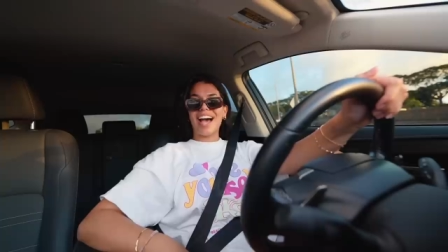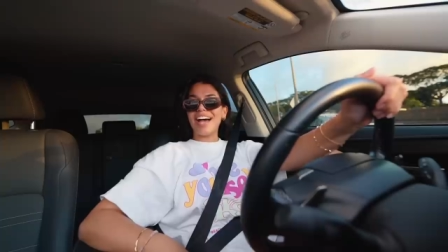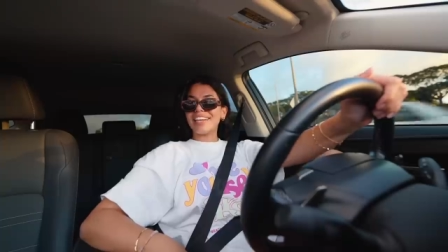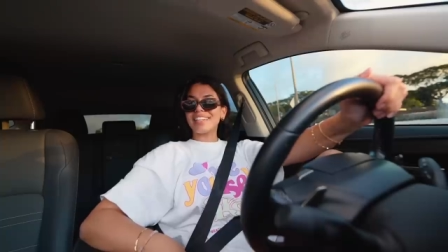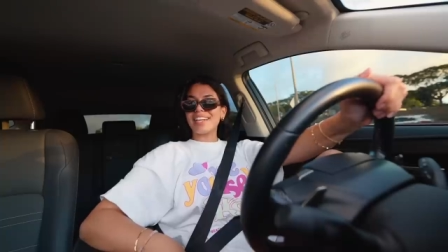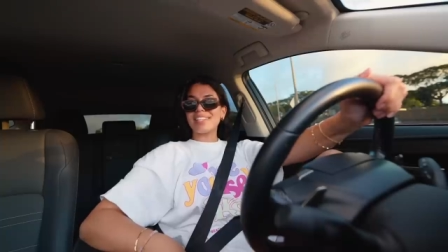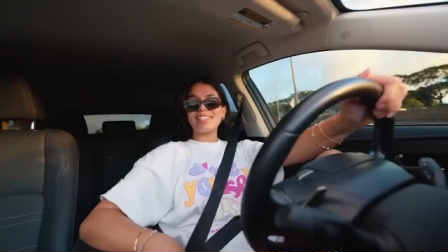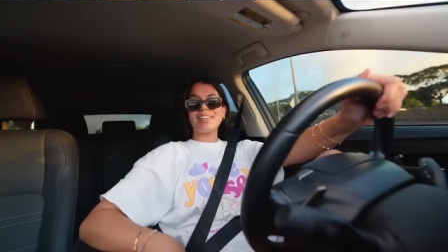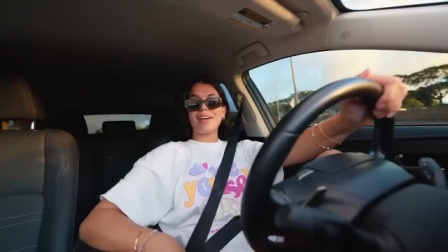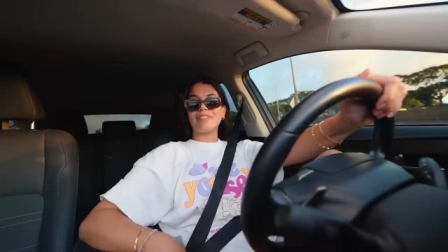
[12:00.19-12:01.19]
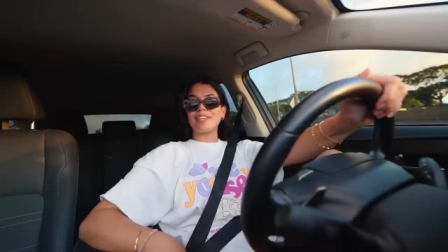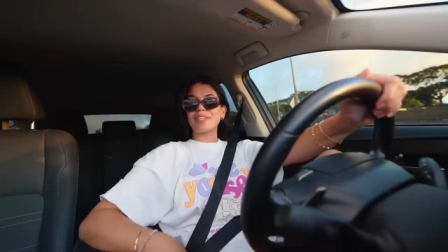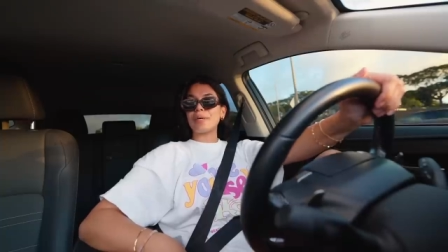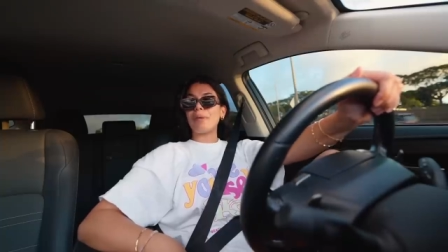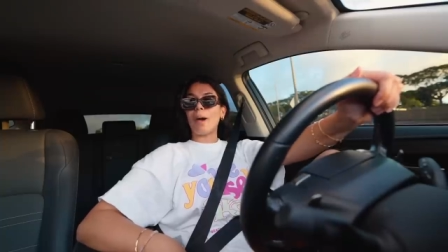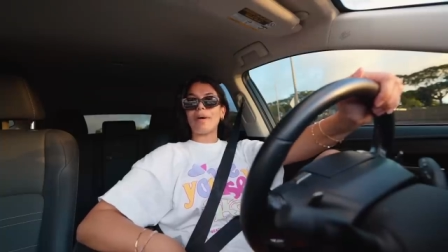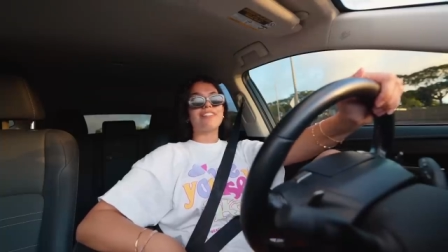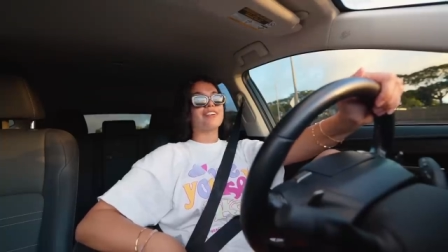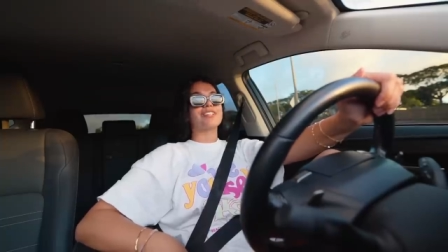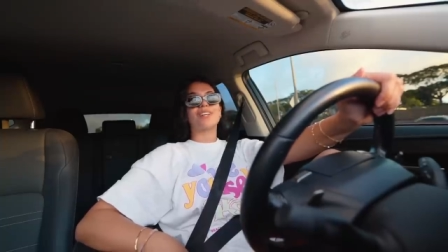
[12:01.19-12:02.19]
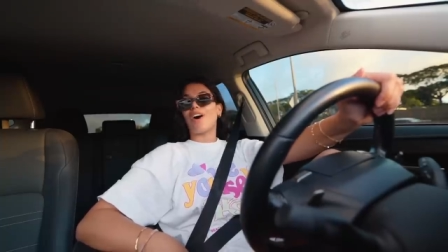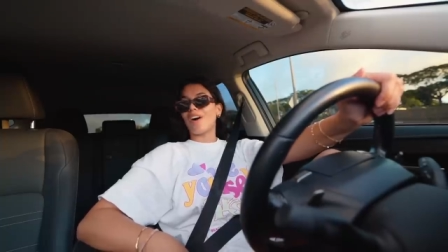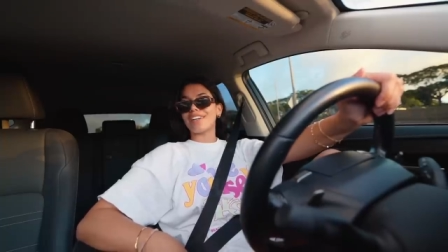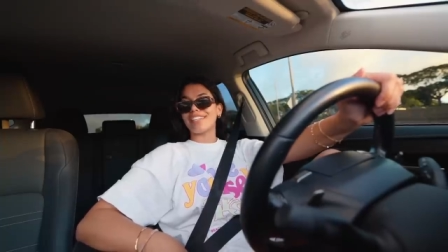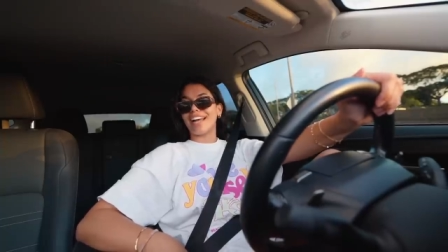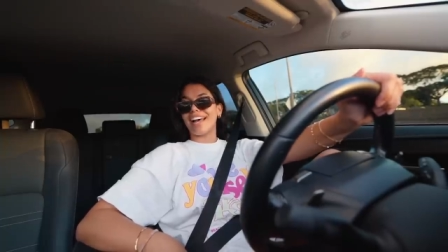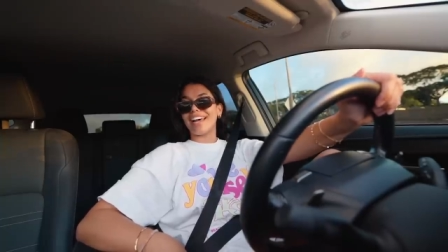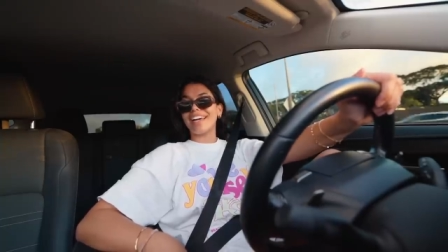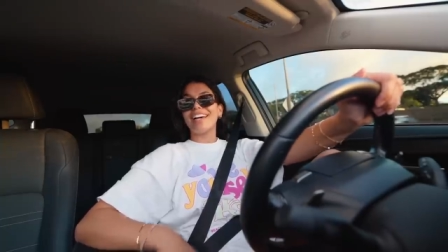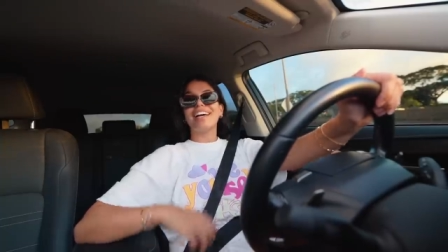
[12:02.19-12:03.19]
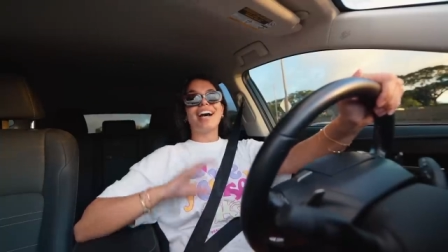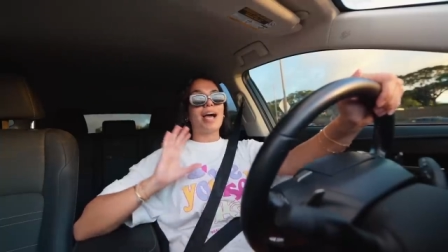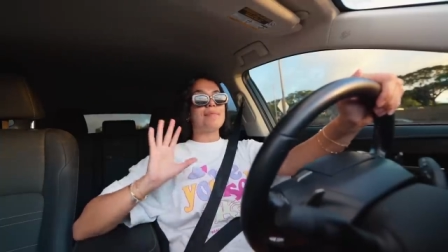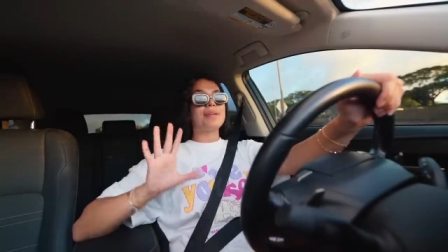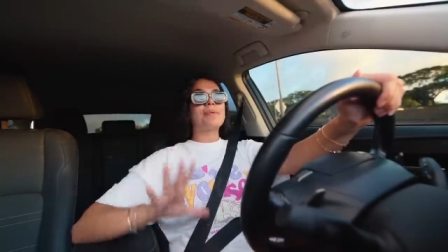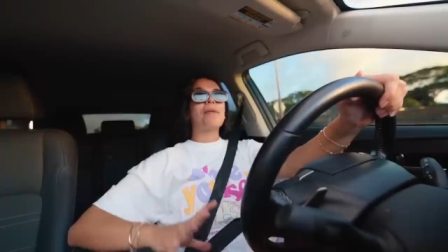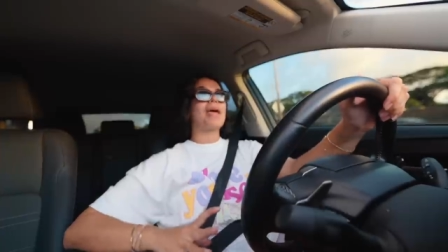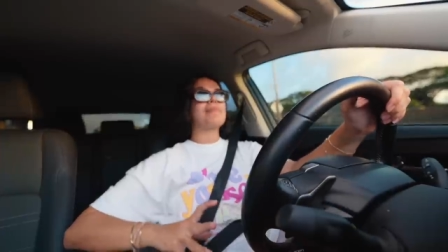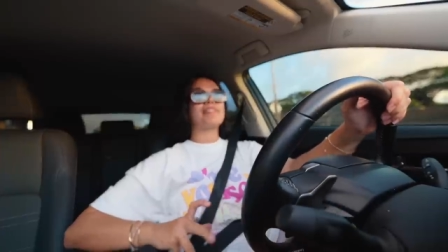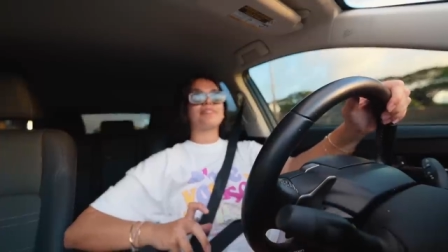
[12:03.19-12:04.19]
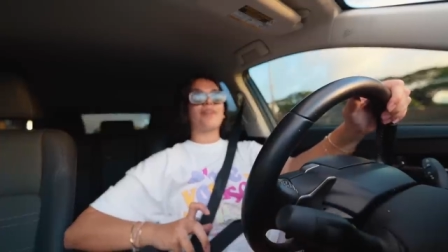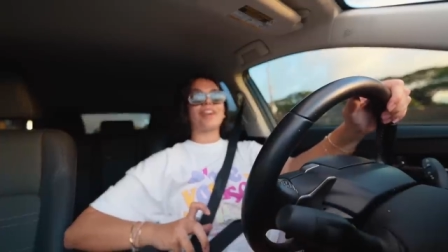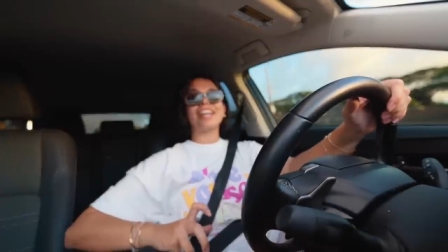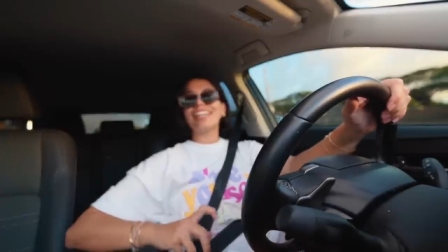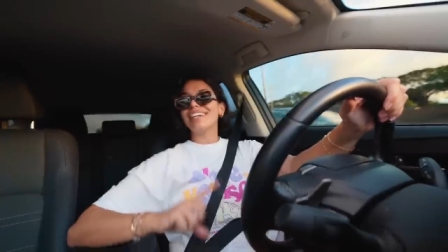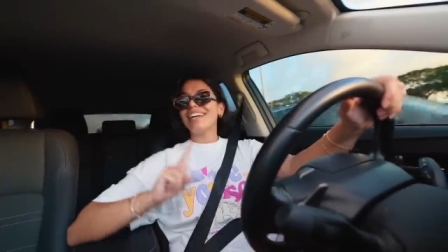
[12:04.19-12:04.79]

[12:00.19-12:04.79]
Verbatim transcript: I just officially bought my first car today. I made the payment for it.